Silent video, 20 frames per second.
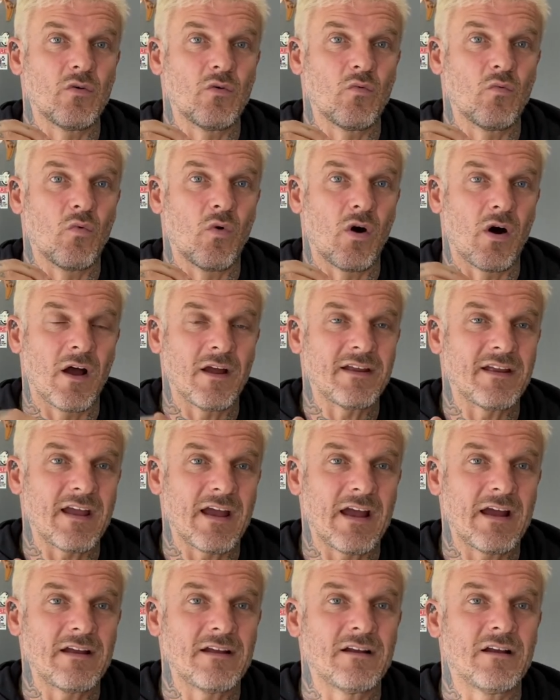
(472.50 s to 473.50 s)
what I
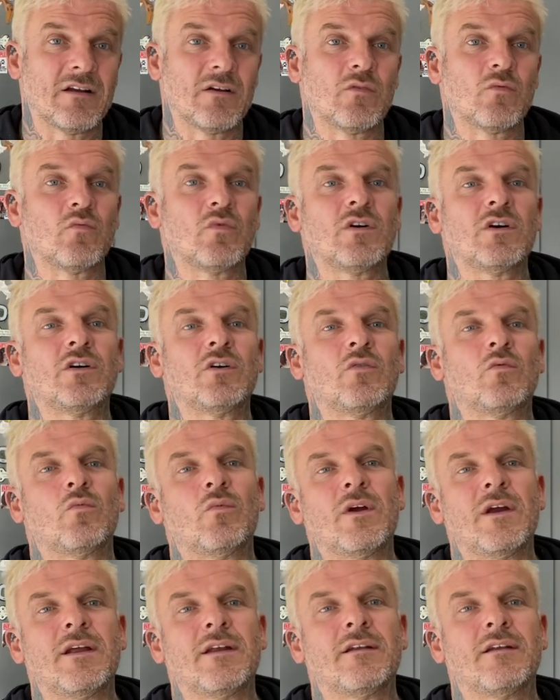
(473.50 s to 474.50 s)
get, will
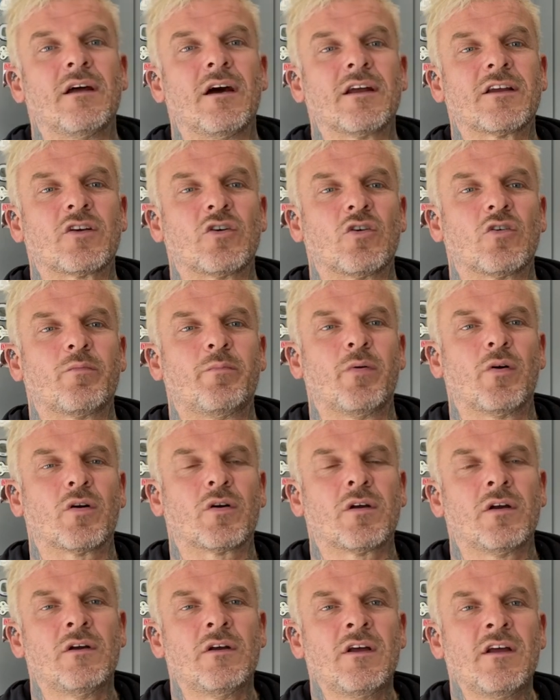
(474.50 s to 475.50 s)
win a
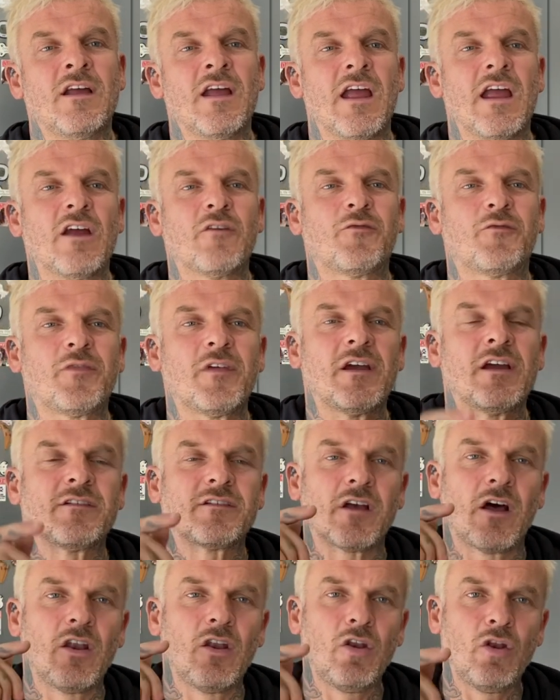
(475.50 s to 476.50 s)
cookbook. If
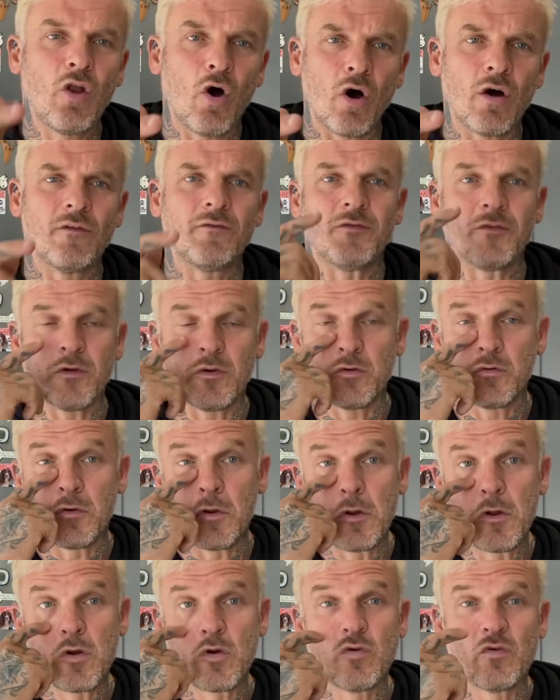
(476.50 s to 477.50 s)
there's a lot of you
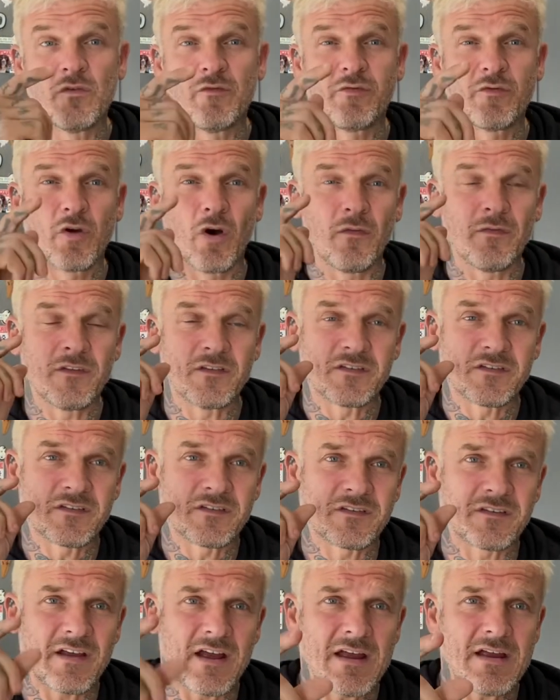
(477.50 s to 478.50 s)
who have got the
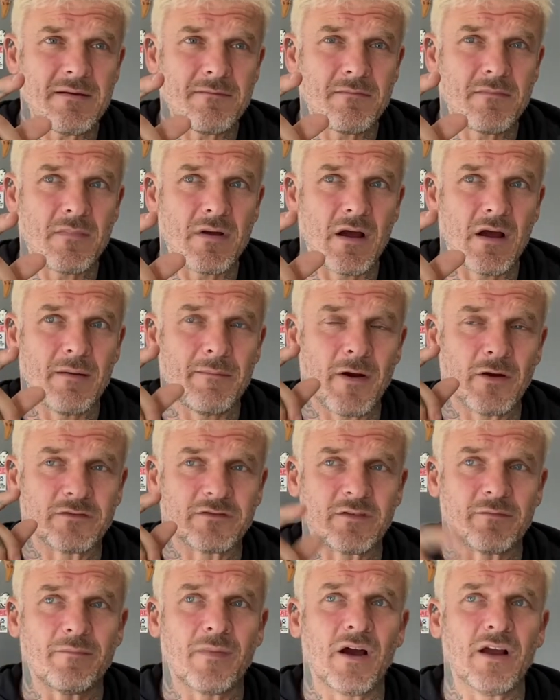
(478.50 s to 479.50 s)
same amount
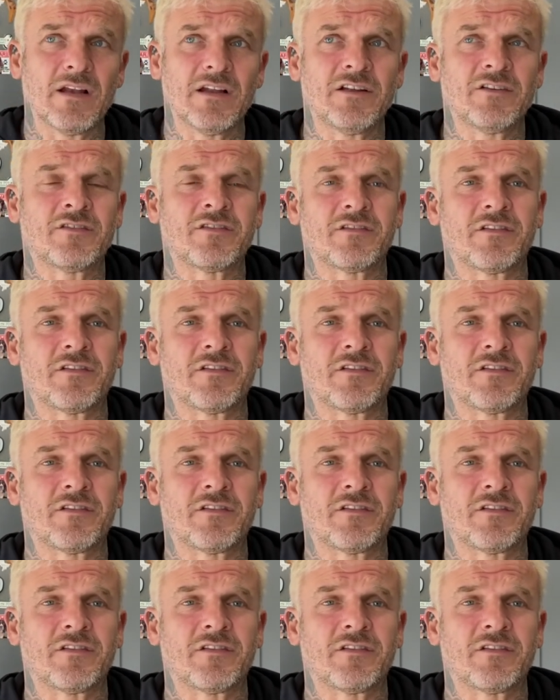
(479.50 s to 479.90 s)
of mileage,